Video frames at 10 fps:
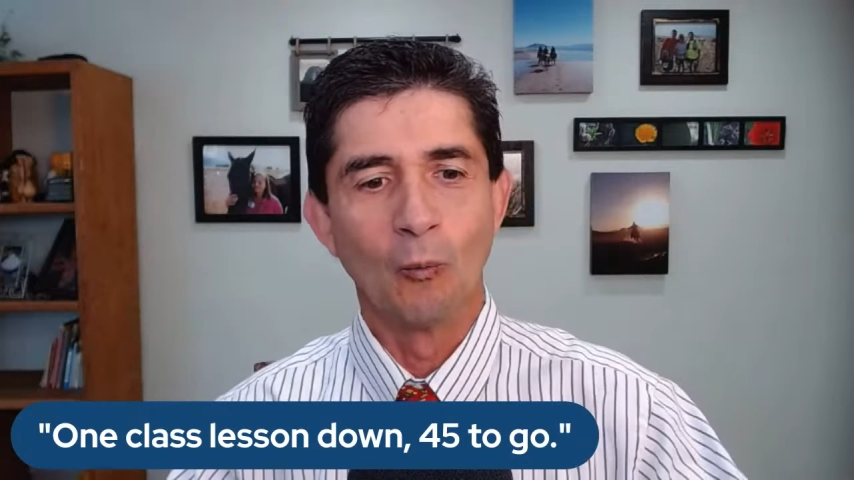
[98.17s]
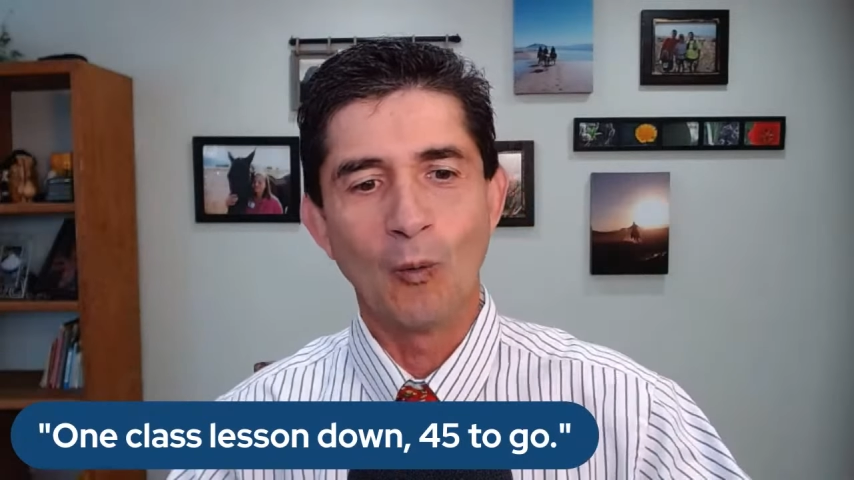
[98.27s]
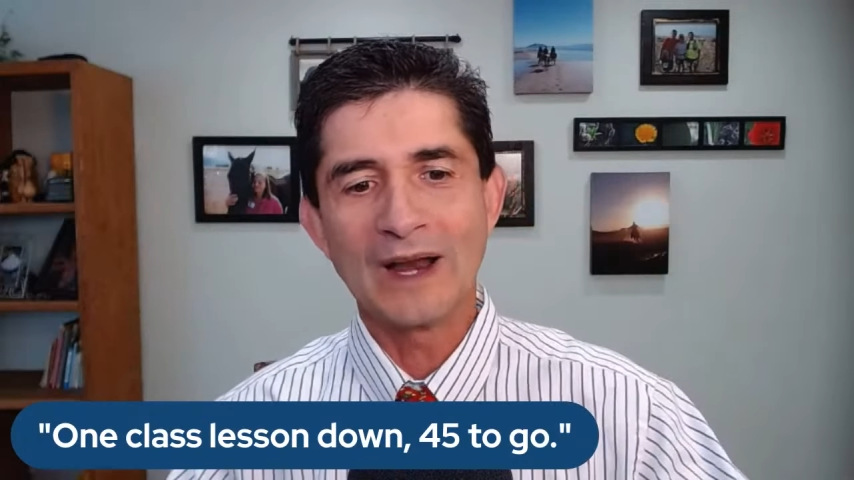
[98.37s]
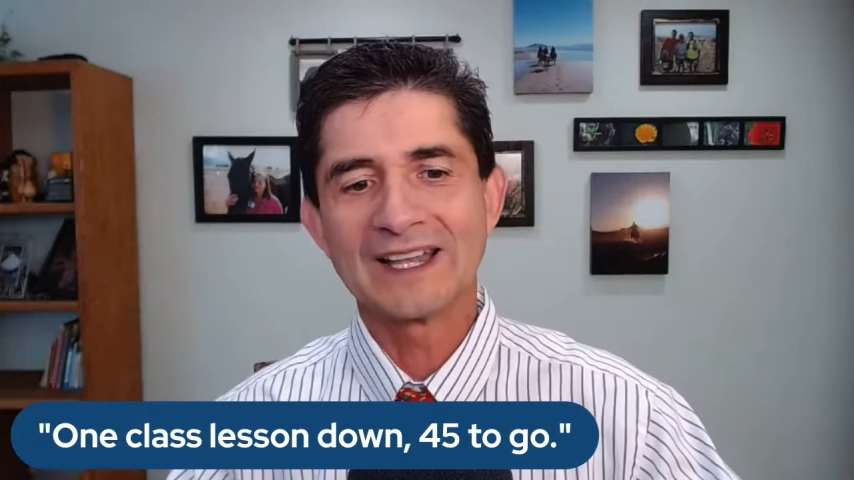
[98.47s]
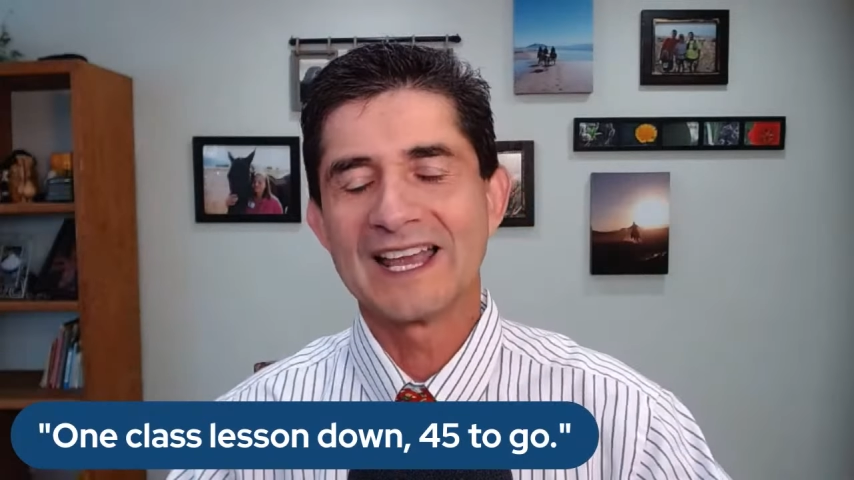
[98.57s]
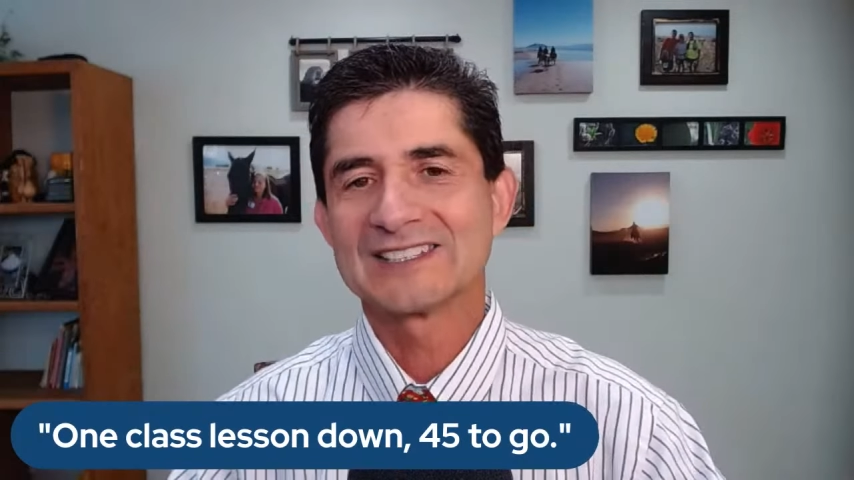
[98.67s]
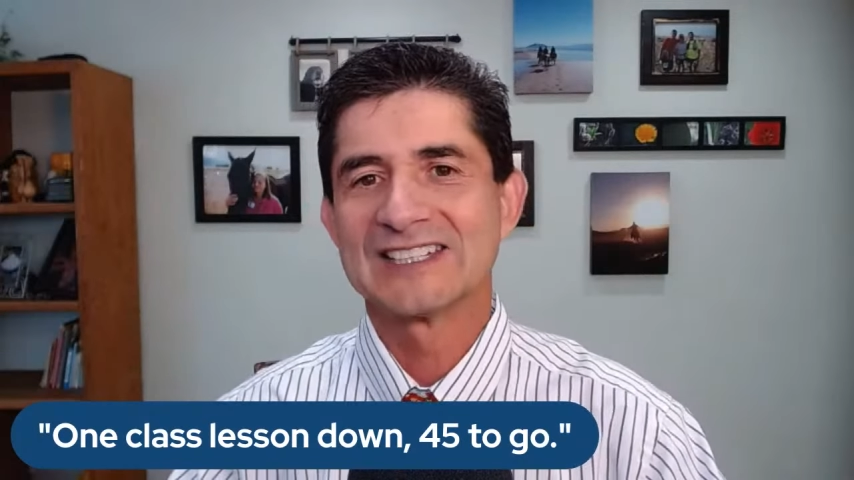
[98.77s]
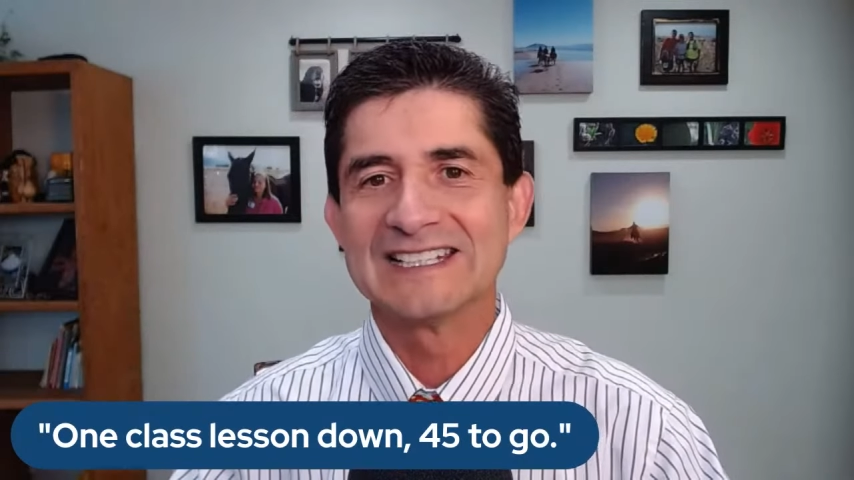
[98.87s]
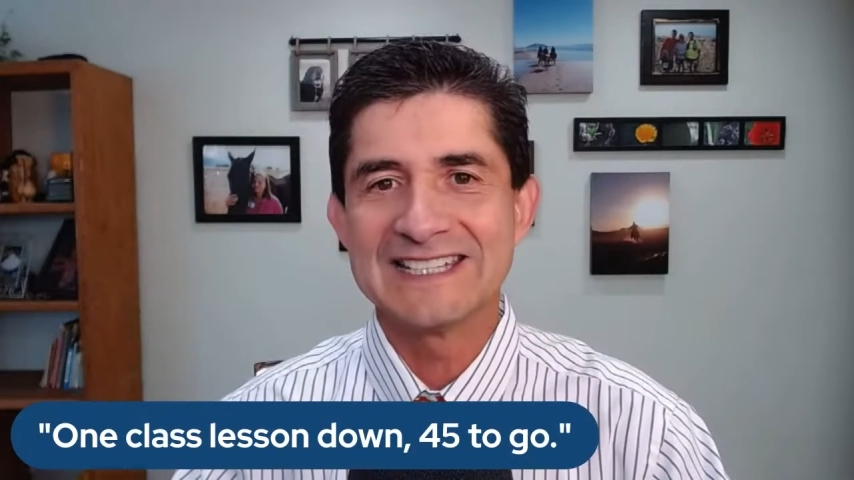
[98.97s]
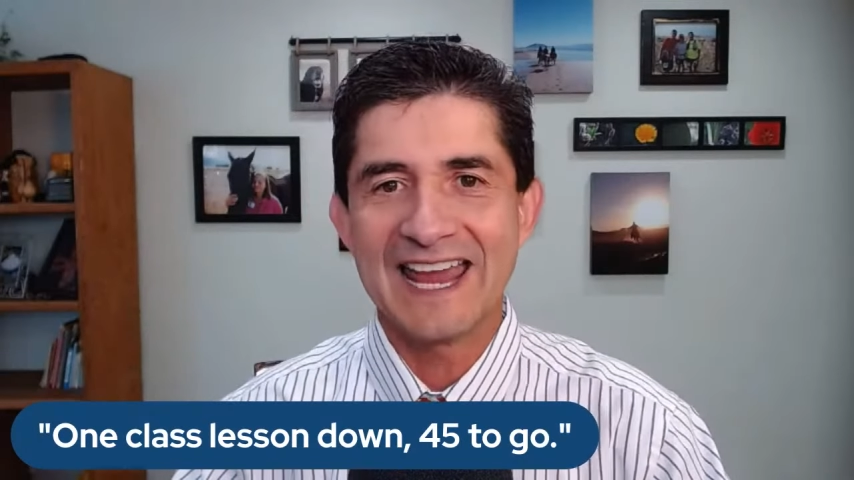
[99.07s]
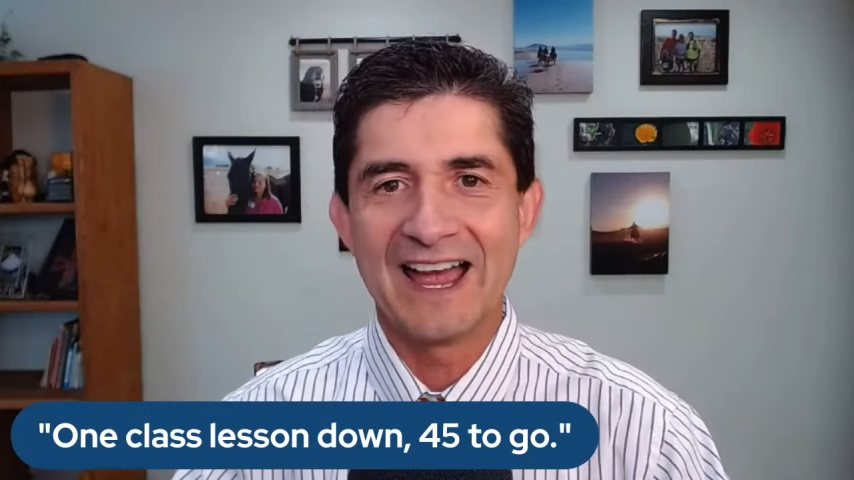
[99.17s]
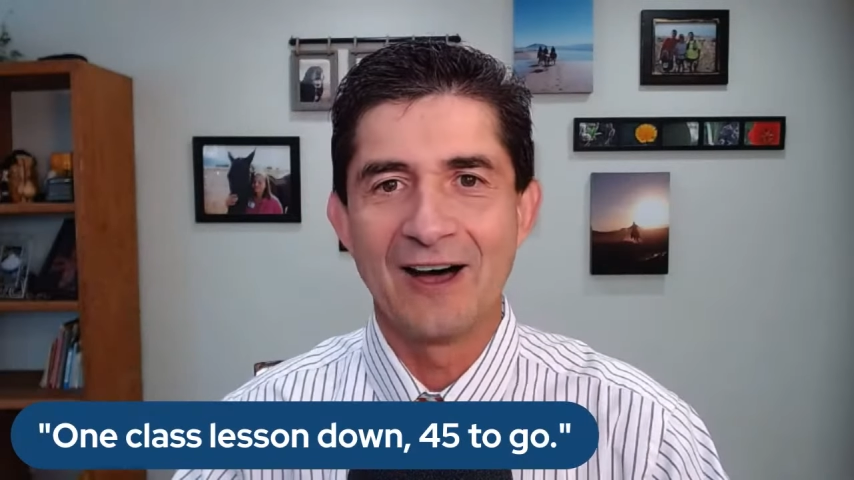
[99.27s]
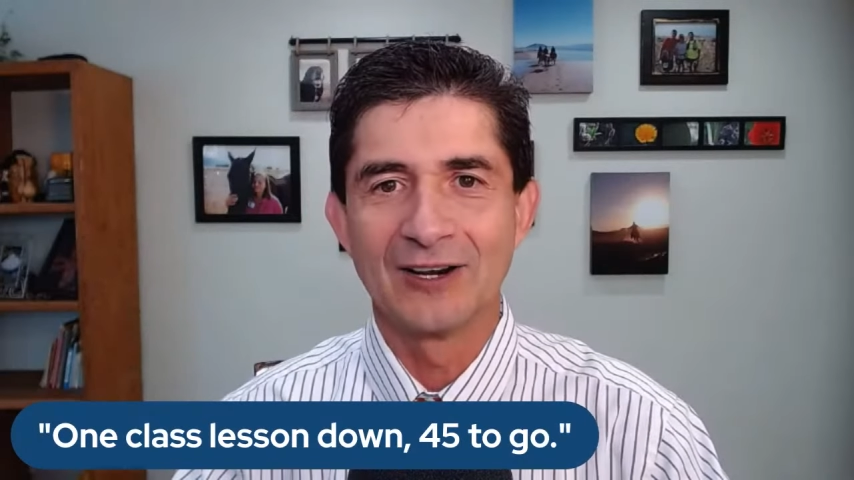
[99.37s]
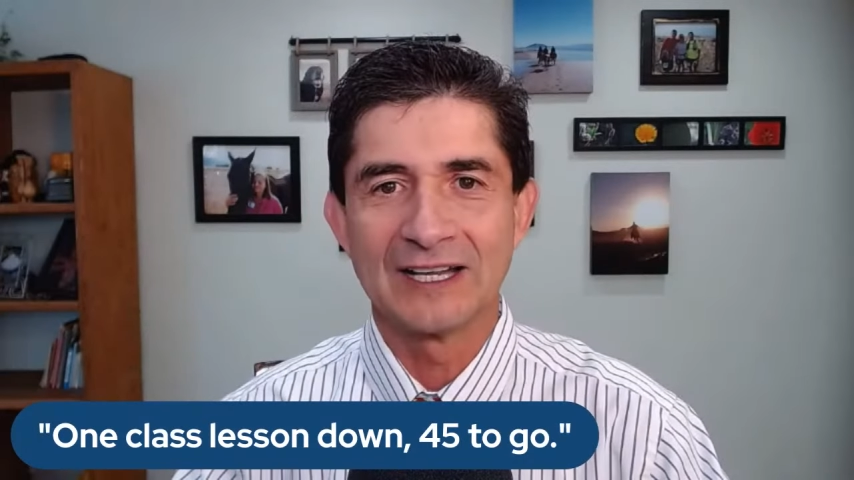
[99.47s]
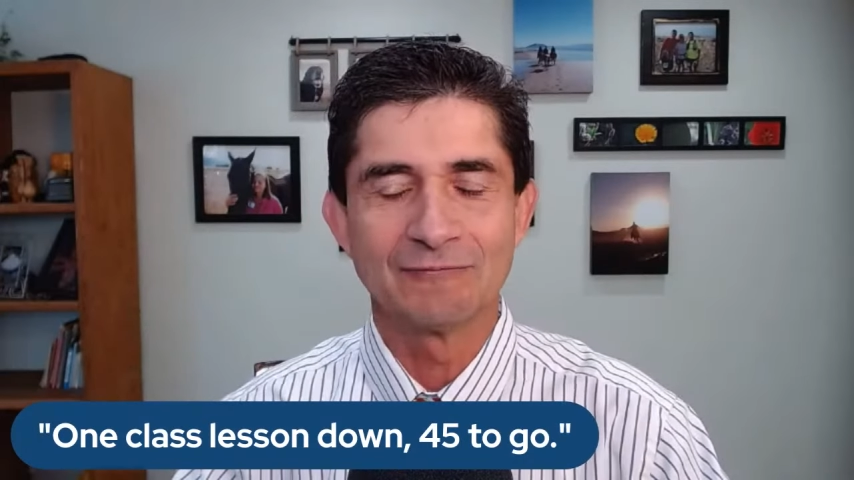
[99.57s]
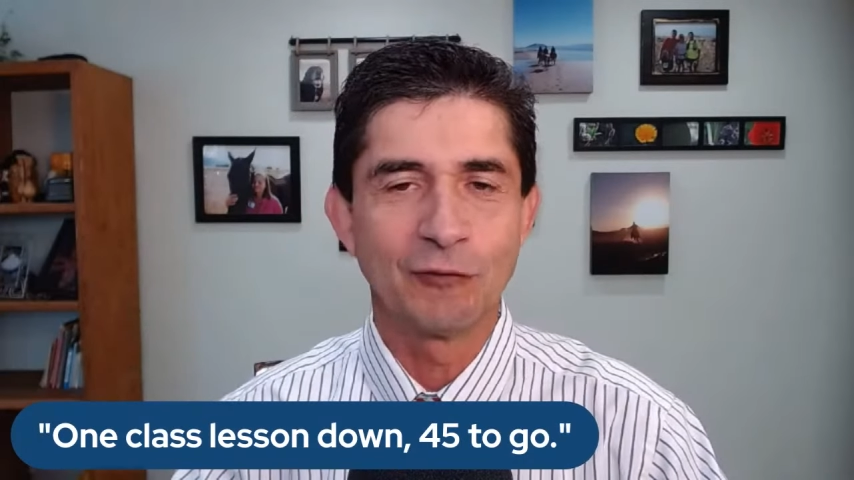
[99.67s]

one lesson down and